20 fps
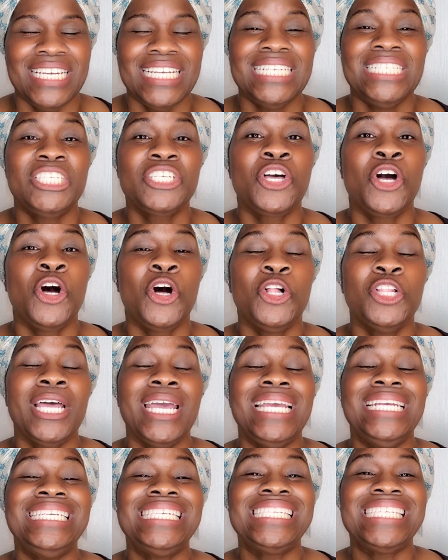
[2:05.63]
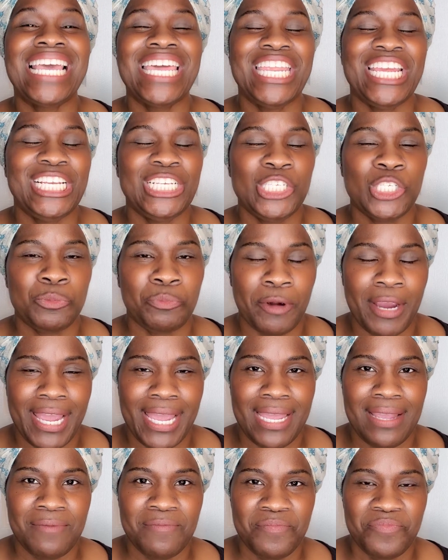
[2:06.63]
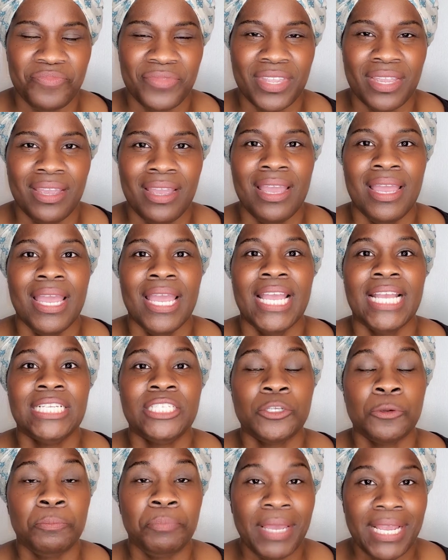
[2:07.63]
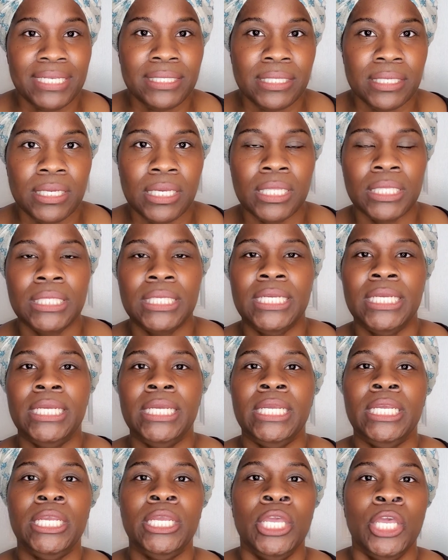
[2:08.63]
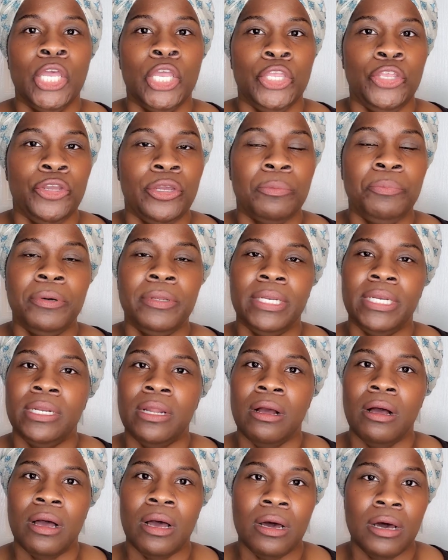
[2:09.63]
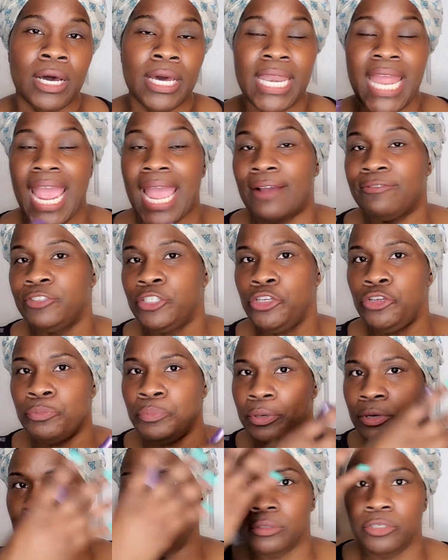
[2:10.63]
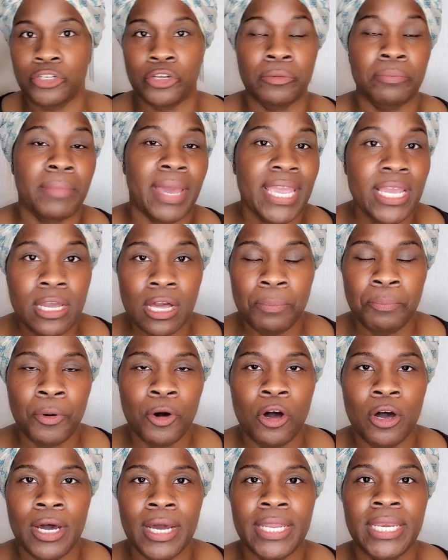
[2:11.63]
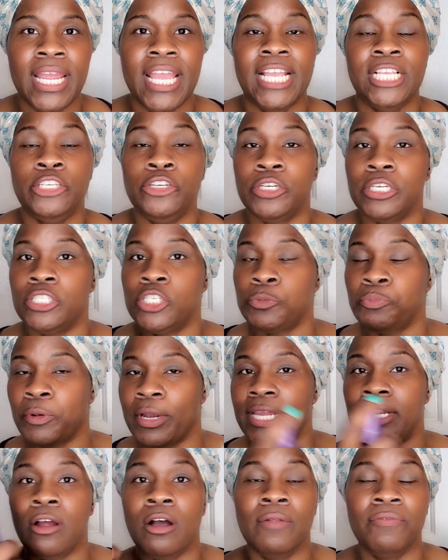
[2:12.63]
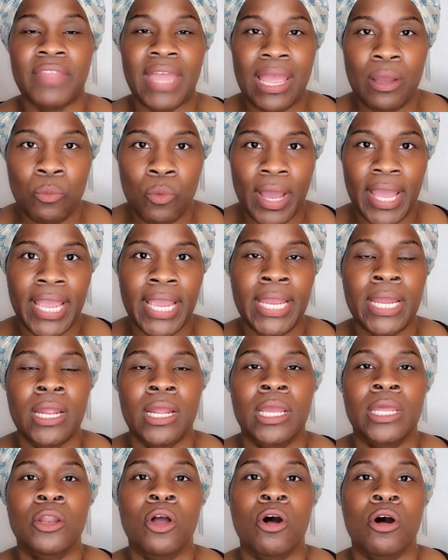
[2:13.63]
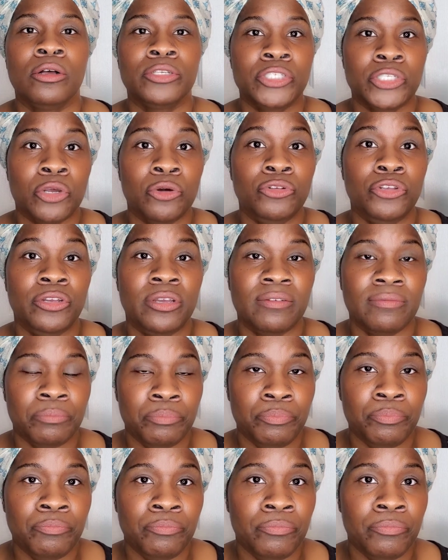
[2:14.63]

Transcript: It's called a setting spray. And so basically you could put it on after you put your makeup on, and you could spray it on that way. And also you can